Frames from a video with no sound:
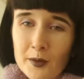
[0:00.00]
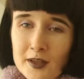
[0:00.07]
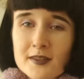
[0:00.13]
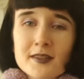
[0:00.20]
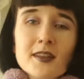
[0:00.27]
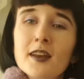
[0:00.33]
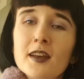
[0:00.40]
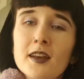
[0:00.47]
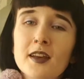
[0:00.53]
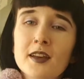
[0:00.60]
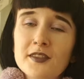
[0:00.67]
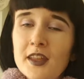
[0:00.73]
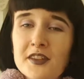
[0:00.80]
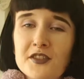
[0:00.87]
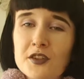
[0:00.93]
Anyways,
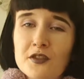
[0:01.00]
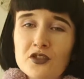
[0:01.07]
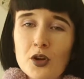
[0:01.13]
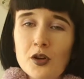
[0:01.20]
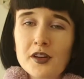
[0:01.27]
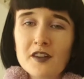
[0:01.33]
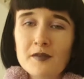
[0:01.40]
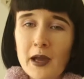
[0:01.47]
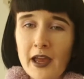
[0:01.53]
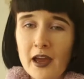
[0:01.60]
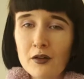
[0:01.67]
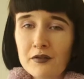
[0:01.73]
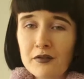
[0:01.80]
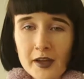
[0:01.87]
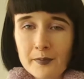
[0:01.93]
that's enough showing off
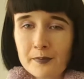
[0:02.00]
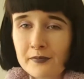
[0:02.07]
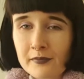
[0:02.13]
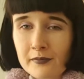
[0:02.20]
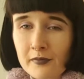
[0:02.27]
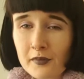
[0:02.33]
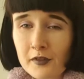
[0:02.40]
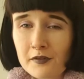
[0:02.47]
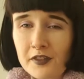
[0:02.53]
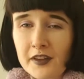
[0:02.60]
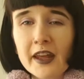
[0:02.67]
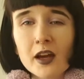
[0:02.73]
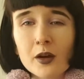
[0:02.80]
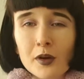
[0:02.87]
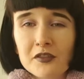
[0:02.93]
my outfit
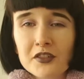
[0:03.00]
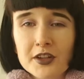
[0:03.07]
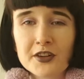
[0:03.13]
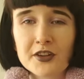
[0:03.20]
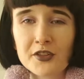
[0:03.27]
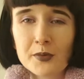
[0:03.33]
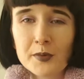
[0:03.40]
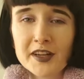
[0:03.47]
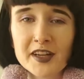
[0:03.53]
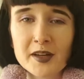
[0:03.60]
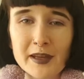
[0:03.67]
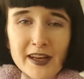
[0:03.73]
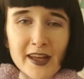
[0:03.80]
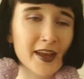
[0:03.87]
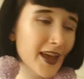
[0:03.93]
for now. I've got another
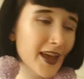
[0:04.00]
one in a